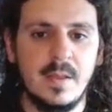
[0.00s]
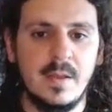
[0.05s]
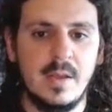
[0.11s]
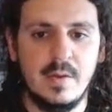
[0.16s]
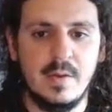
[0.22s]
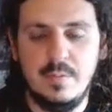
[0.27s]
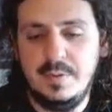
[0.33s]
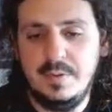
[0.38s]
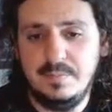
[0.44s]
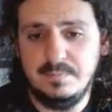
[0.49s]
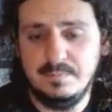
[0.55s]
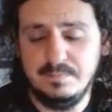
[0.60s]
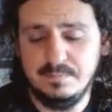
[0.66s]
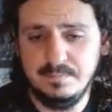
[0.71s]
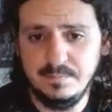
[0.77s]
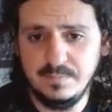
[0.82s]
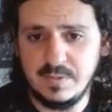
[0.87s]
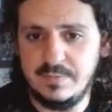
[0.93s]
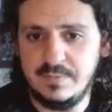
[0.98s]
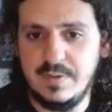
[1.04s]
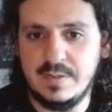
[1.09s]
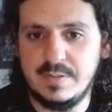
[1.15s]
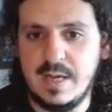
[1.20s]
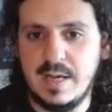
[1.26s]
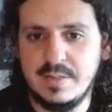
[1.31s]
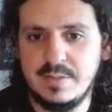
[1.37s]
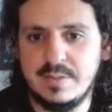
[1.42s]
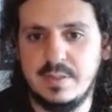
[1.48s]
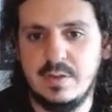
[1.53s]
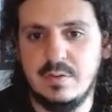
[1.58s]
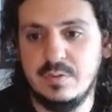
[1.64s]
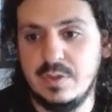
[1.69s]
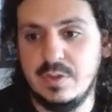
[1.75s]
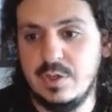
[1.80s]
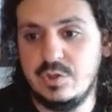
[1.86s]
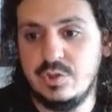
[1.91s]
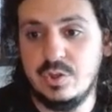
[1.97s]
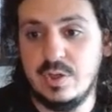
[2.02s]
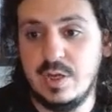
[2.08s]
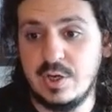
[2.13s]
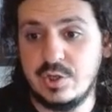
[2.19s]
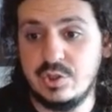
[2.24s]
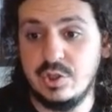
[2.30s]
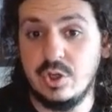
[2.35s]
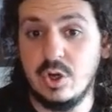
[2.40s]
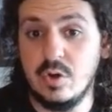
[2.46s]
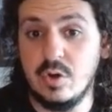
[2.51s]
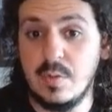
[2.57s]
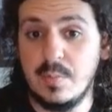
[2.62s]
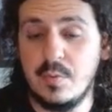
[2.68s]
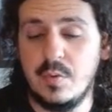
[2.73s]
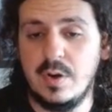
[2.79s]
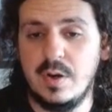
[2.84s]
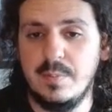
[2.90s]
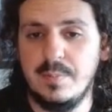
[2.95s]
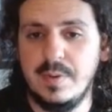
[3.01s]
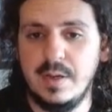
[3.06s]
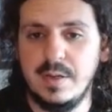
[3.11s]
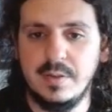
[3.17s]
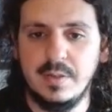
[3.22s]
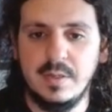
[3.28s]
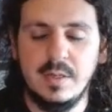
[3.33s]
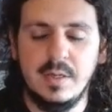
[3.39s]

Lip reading: It would be fantastic. It should actually go up quite a bit.